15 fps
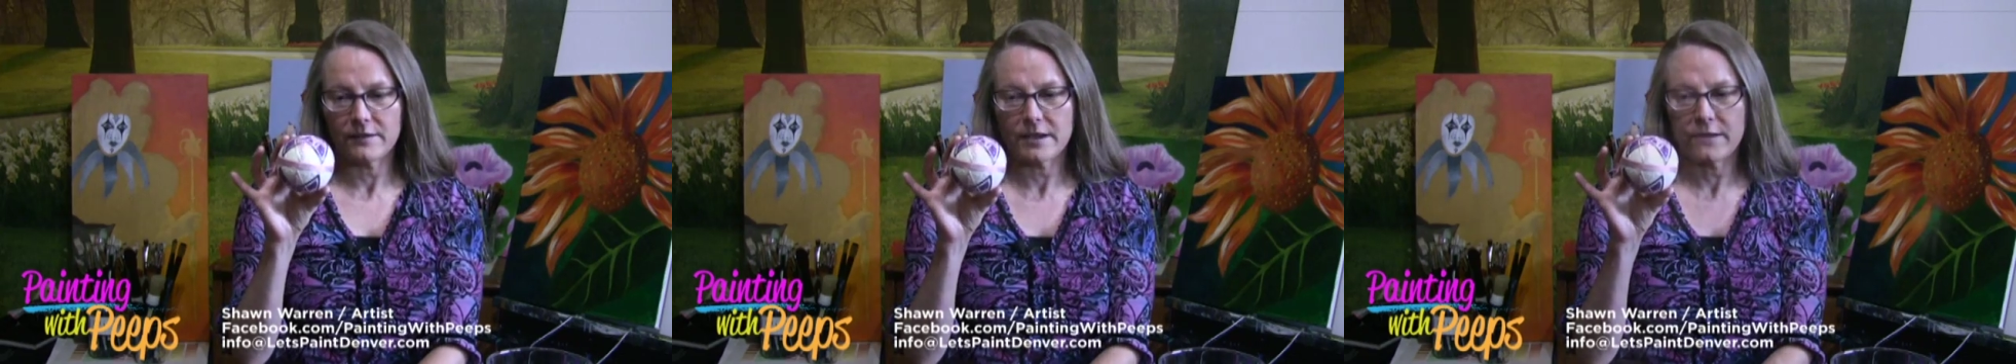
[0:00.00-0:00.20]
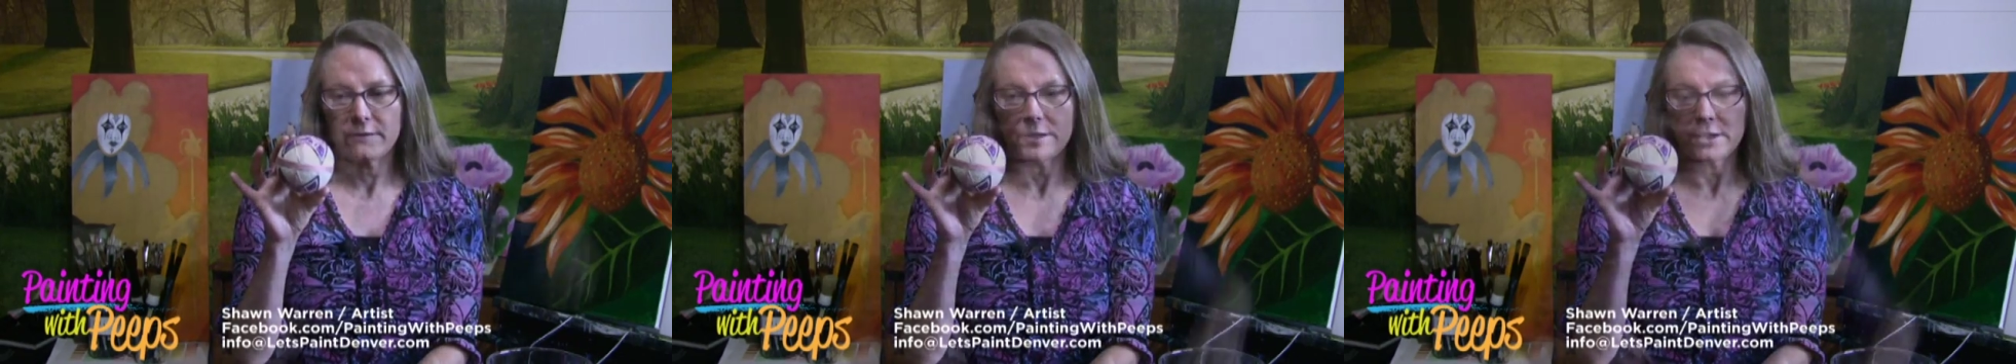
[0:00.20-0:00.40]

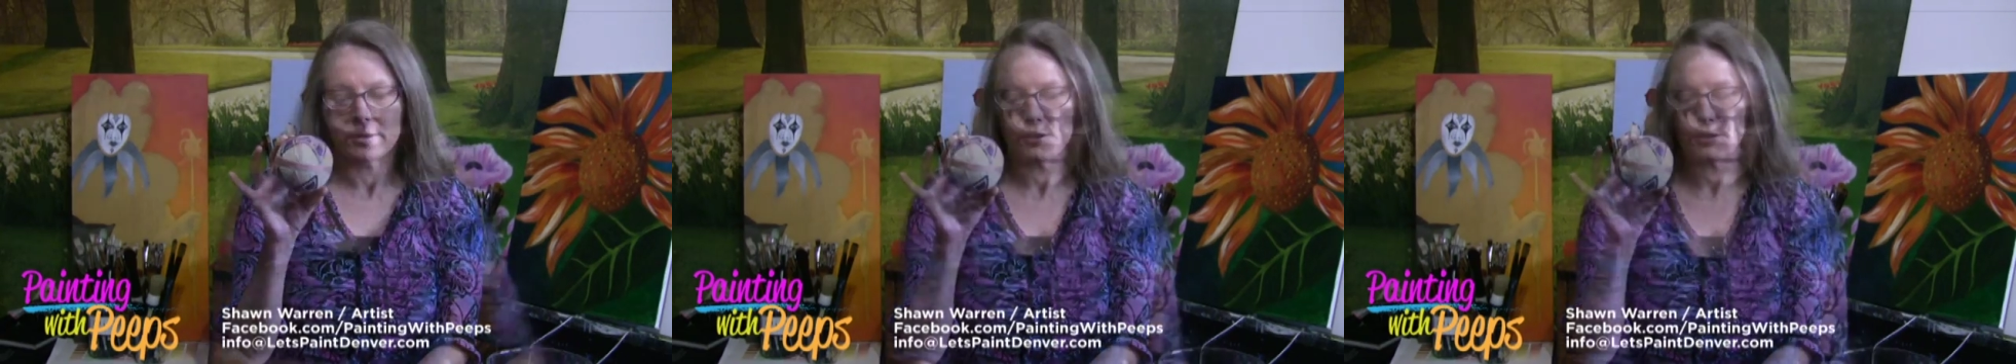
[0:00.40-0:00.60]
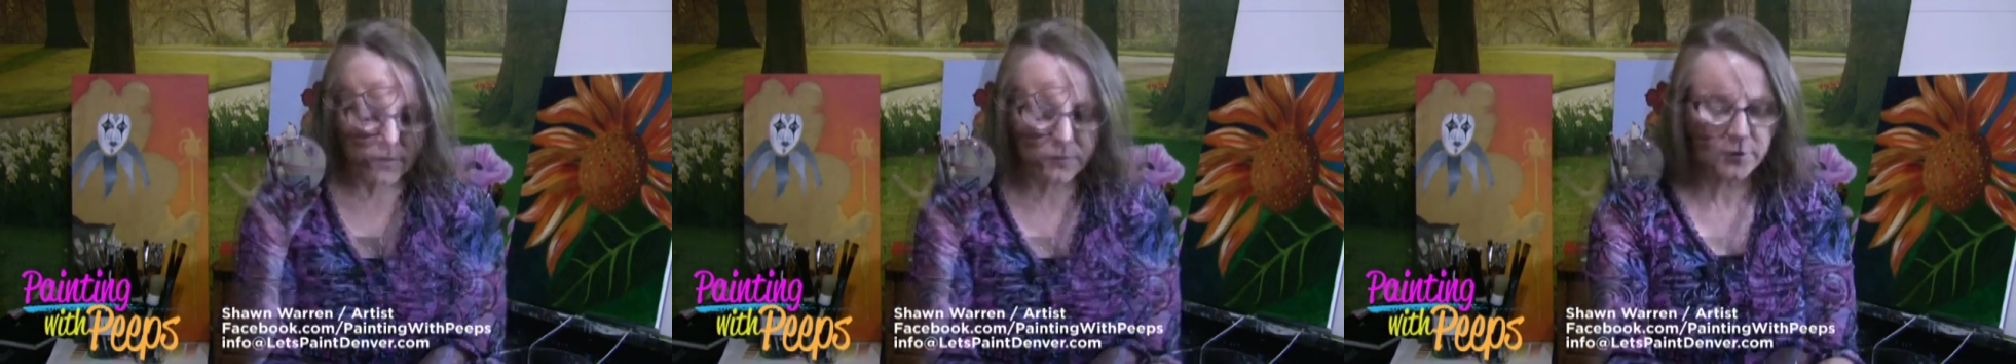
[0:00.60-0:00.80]
every
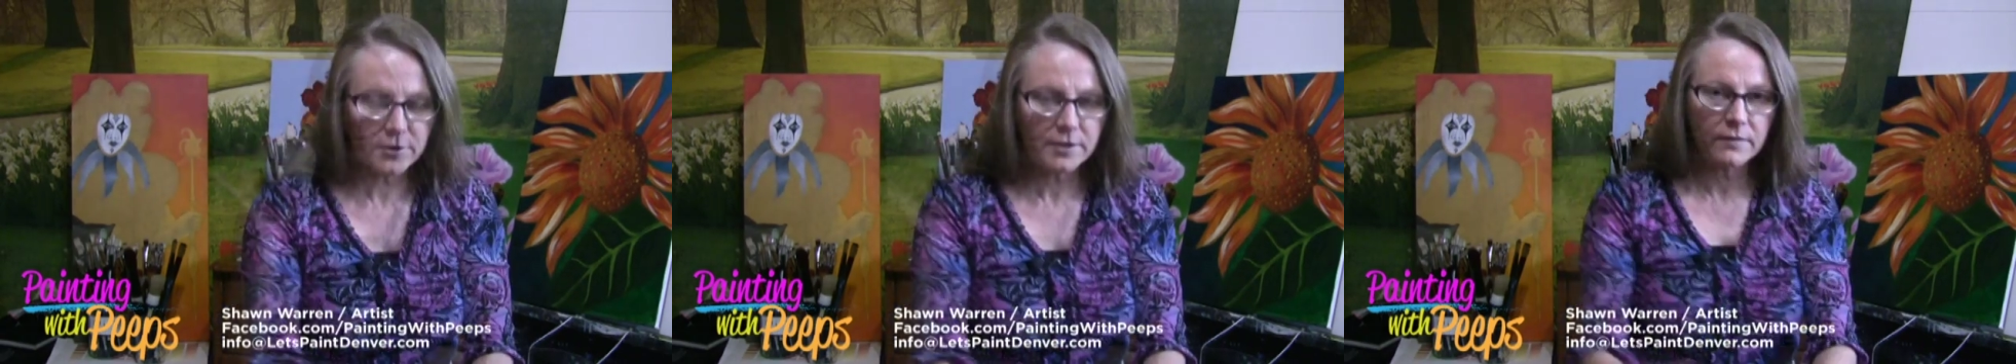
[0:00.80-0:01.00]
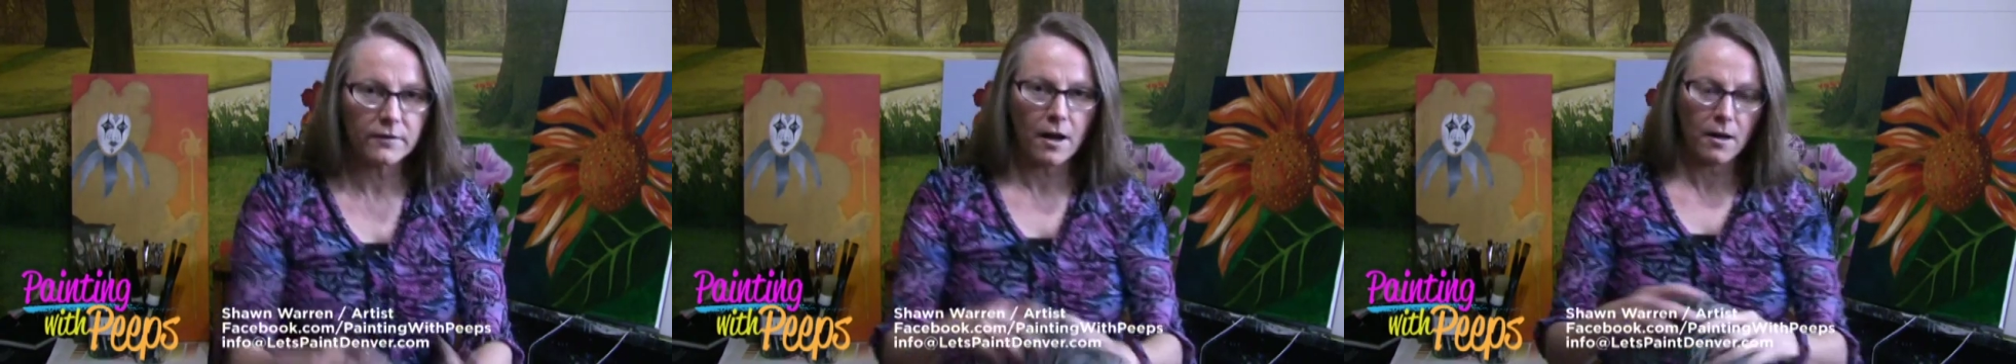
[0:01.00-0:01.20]
year.
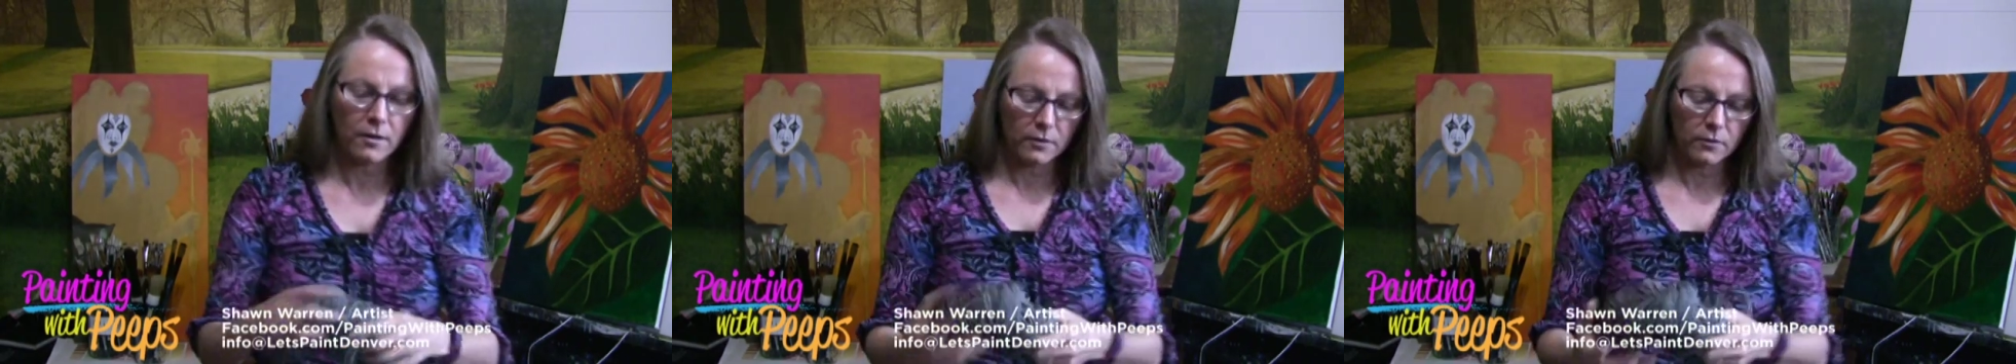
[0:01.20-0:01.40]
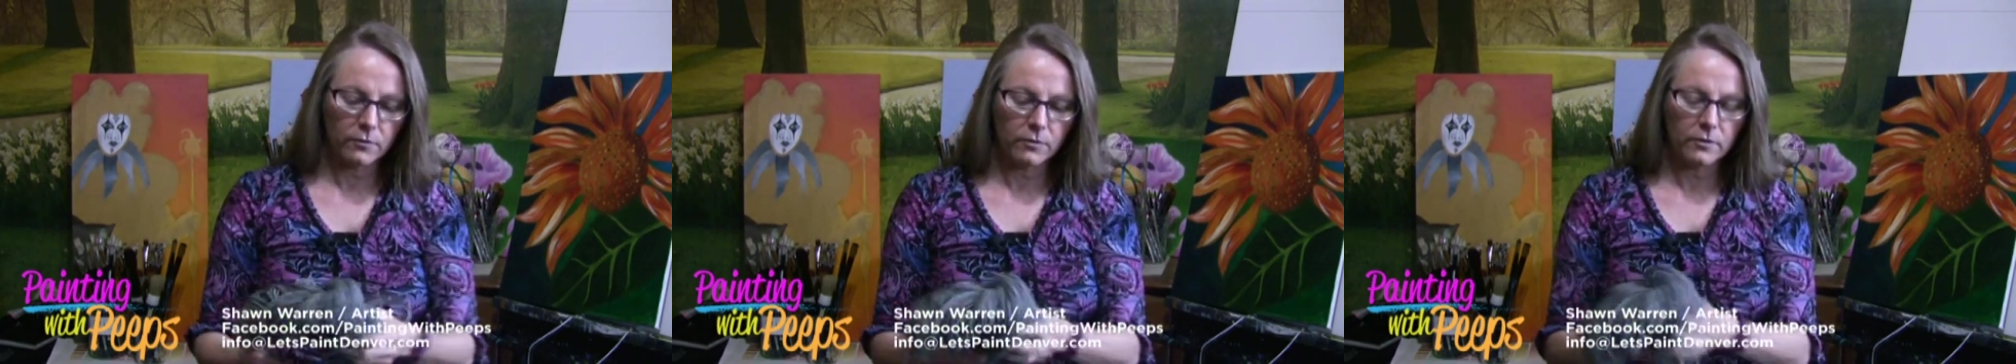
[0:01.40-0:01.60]
First of all,